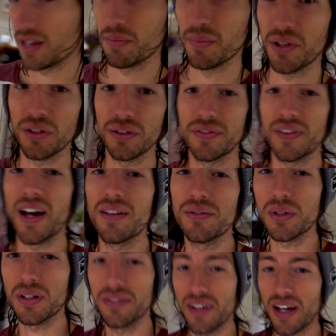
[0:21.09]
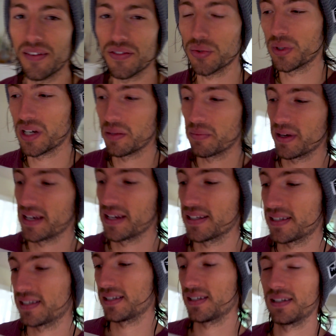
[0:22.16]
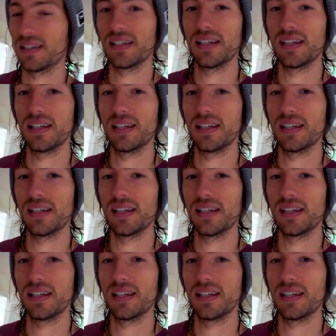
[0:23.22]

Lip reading: middle 5:20 pace.